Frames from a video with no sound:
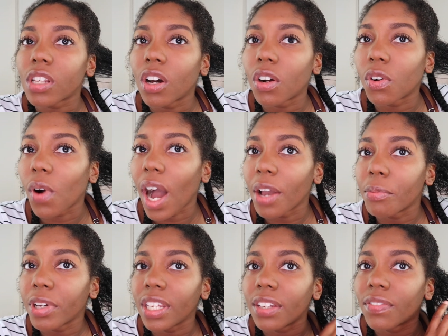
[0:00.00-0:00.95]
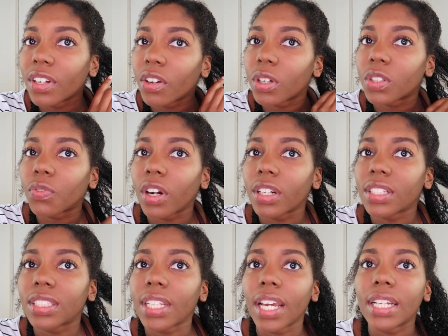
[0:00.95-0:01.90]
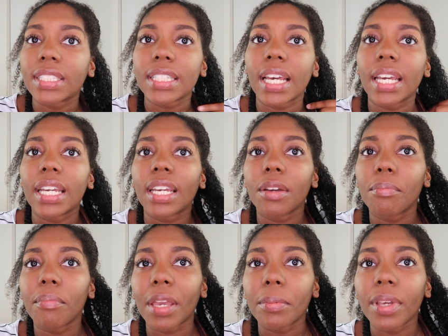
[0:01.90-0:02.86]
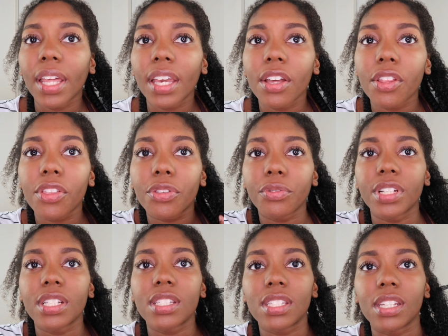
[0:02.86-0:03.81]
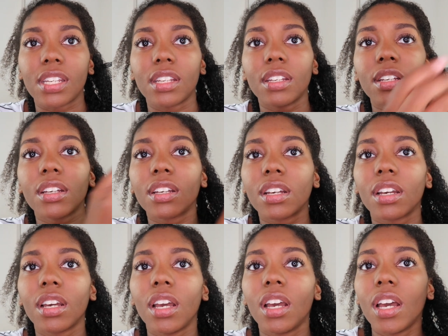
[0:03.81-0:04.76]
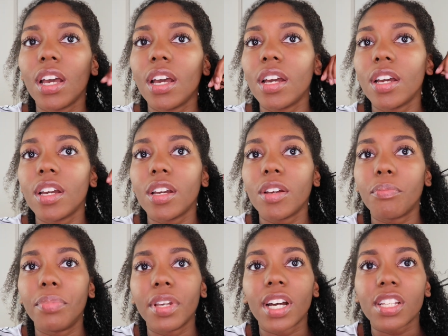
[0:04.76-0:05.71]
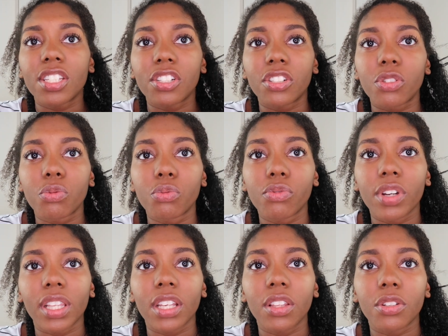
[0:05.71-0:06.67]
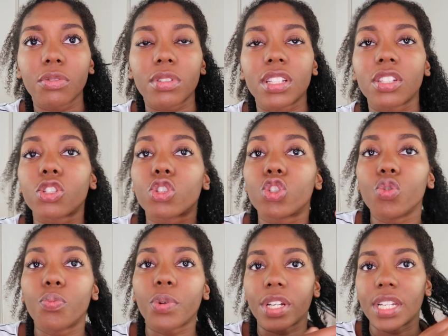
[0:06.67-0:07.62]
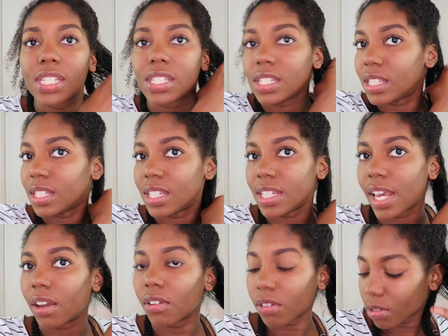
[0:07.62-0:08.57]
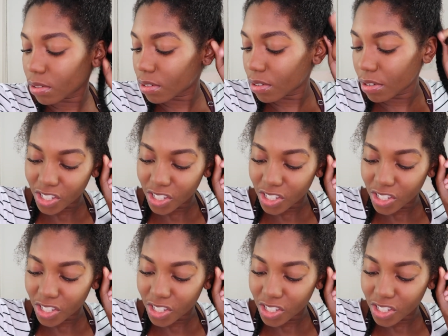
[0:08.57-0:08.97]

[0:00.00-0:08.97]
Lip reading: So I would even go as far to say it's like maybe like a 3C, because it's just really loose and it's super easy to detangle.